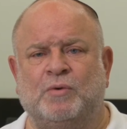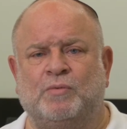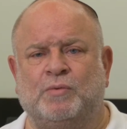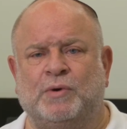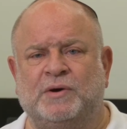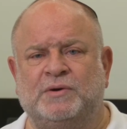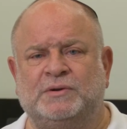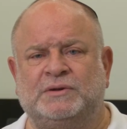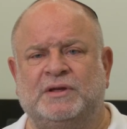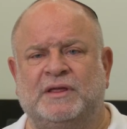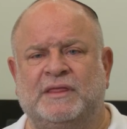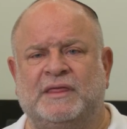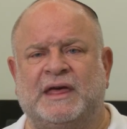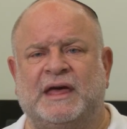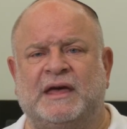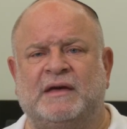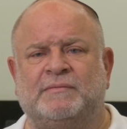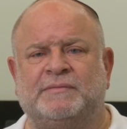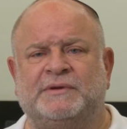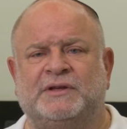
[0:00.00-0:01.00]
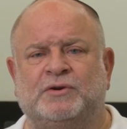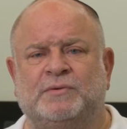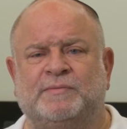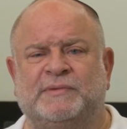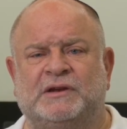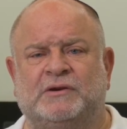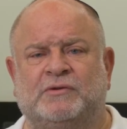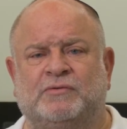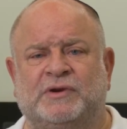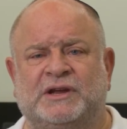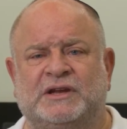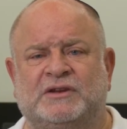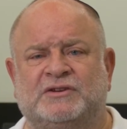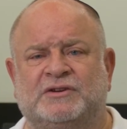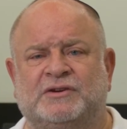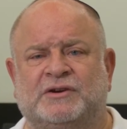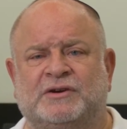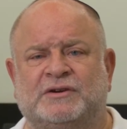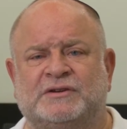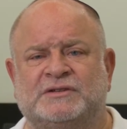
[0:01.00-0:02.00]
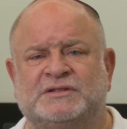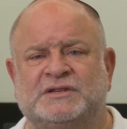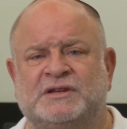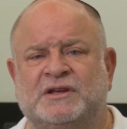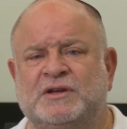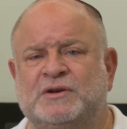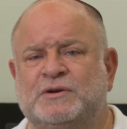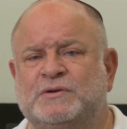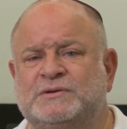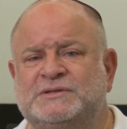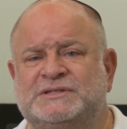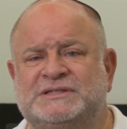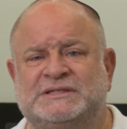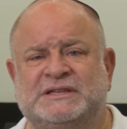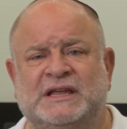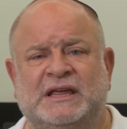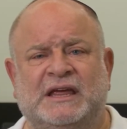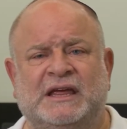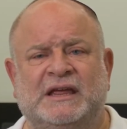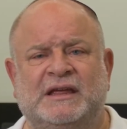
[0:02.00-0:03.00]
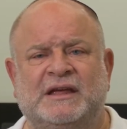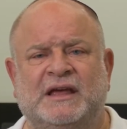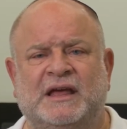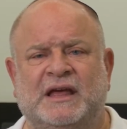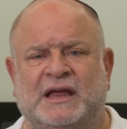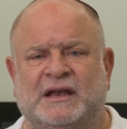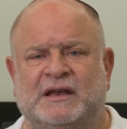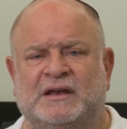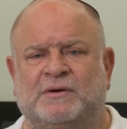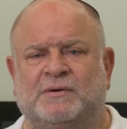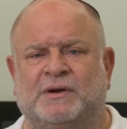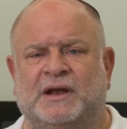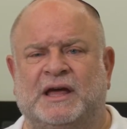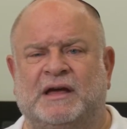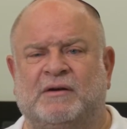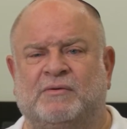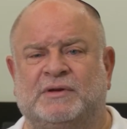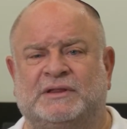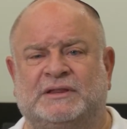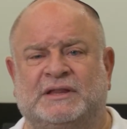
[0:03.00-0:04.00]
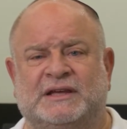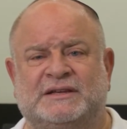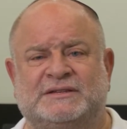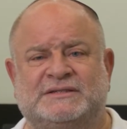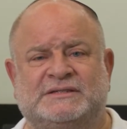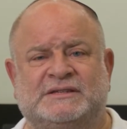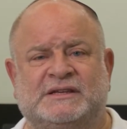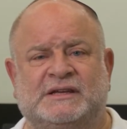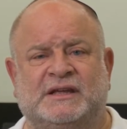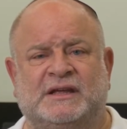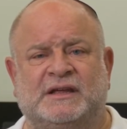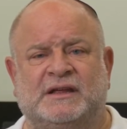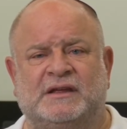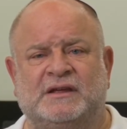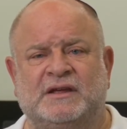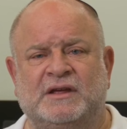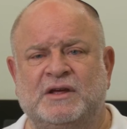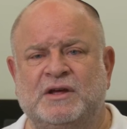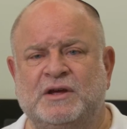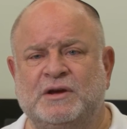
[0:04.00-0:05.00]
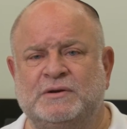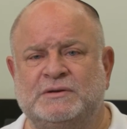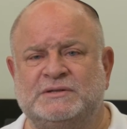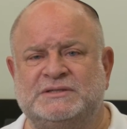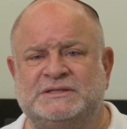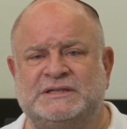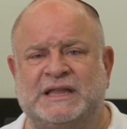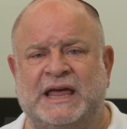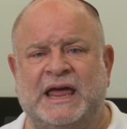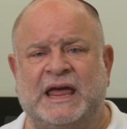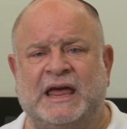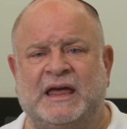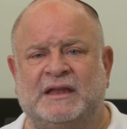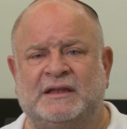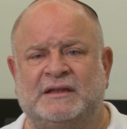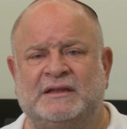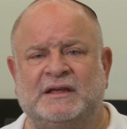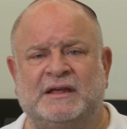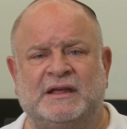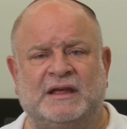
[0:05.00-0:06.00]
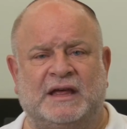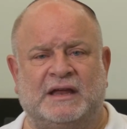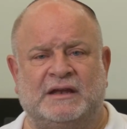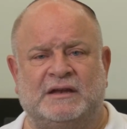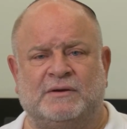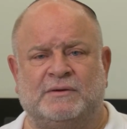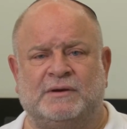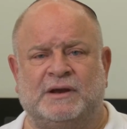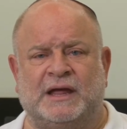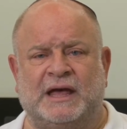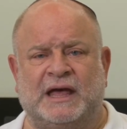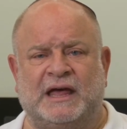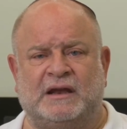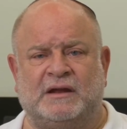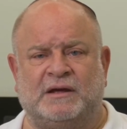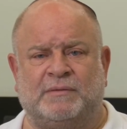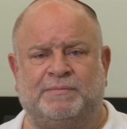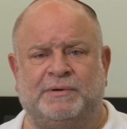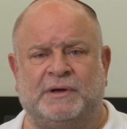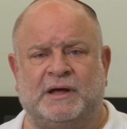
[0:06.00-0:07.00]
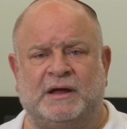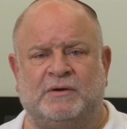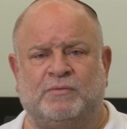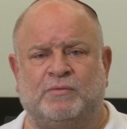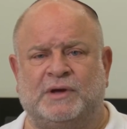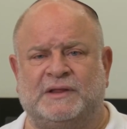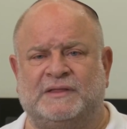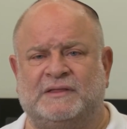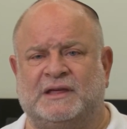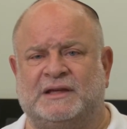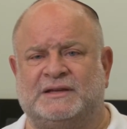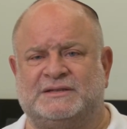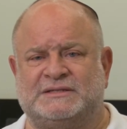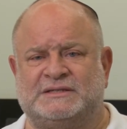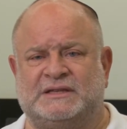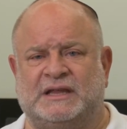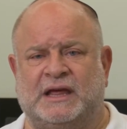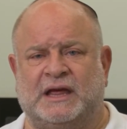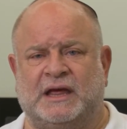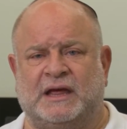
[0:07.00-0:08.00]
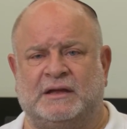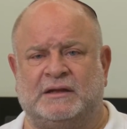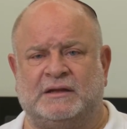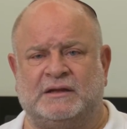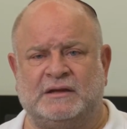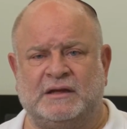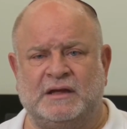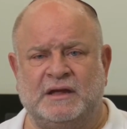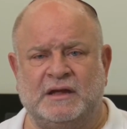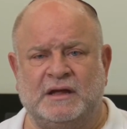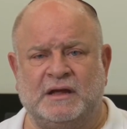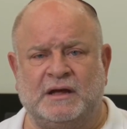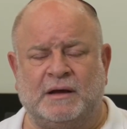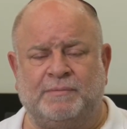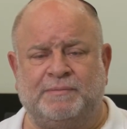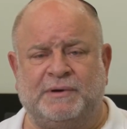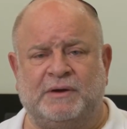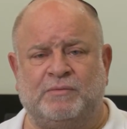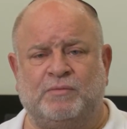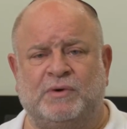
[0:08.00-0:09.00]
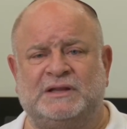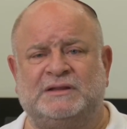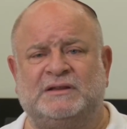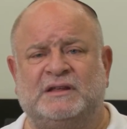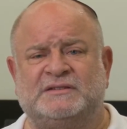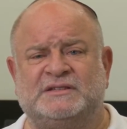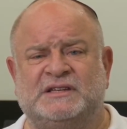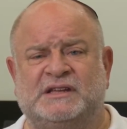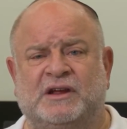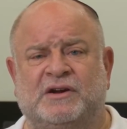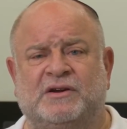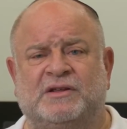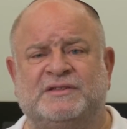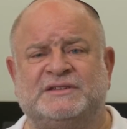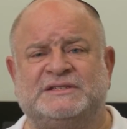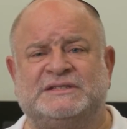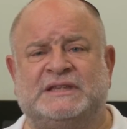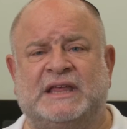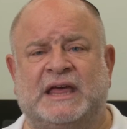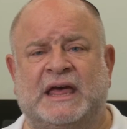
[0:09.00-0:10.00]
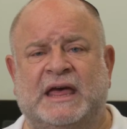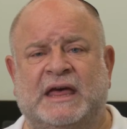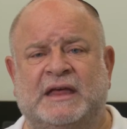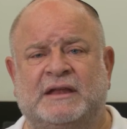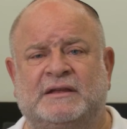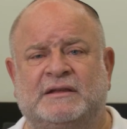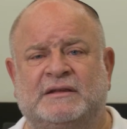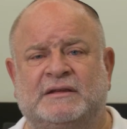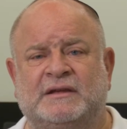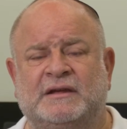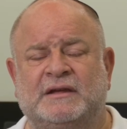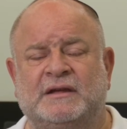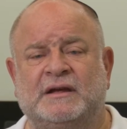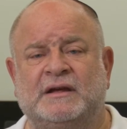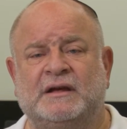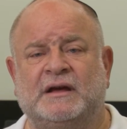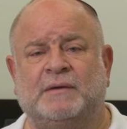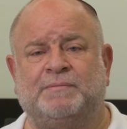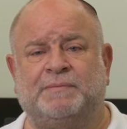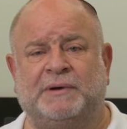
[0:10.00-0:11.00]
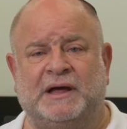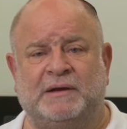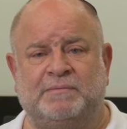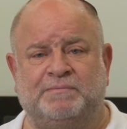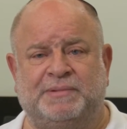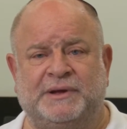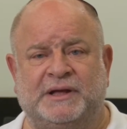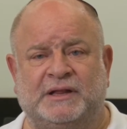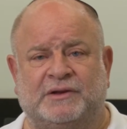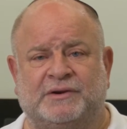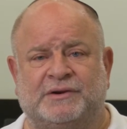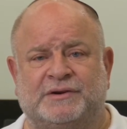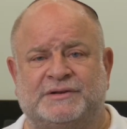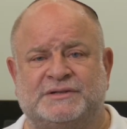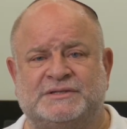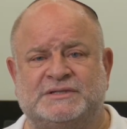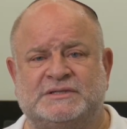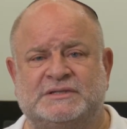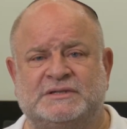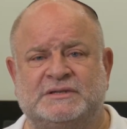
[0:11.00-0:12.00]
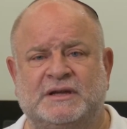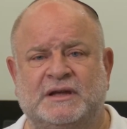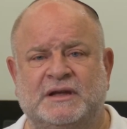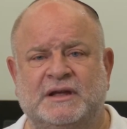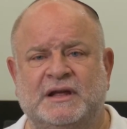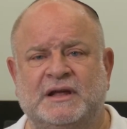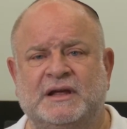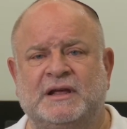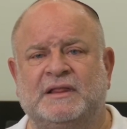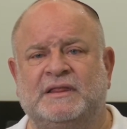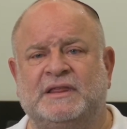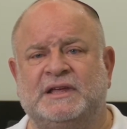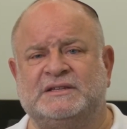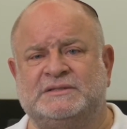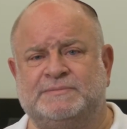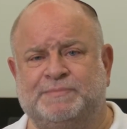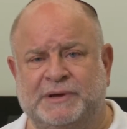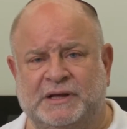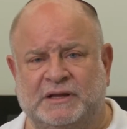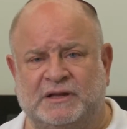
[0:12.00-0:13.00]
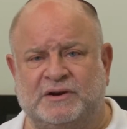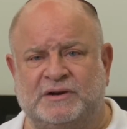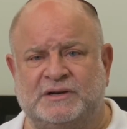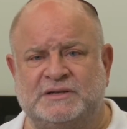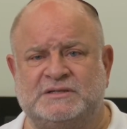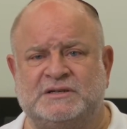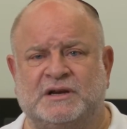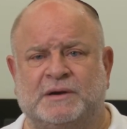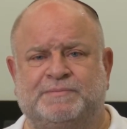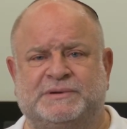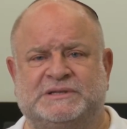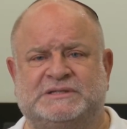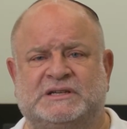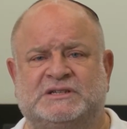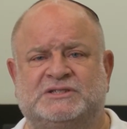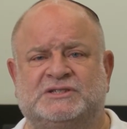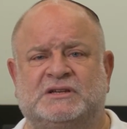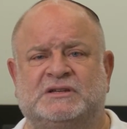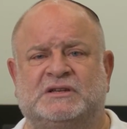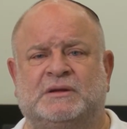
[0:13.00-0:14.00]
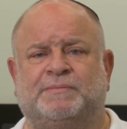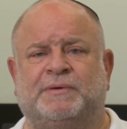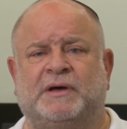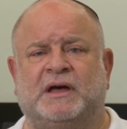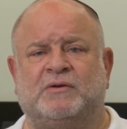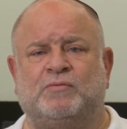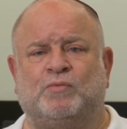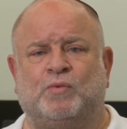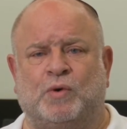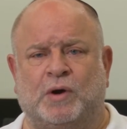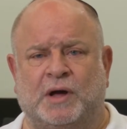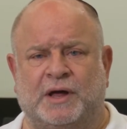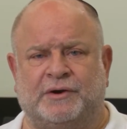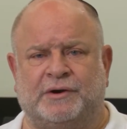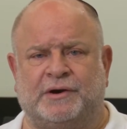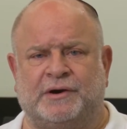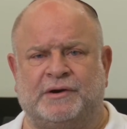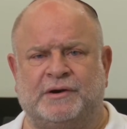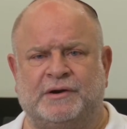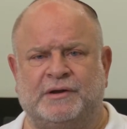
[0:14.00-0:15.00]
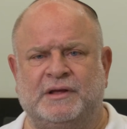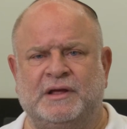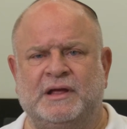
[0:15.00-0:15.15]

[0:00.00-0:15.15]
"Woe to them, human creatures, who see and know not what they see, who stand and know not upon what they stand. Upon what does the earth stand? Upon pillars. These pillars are positioned upon water.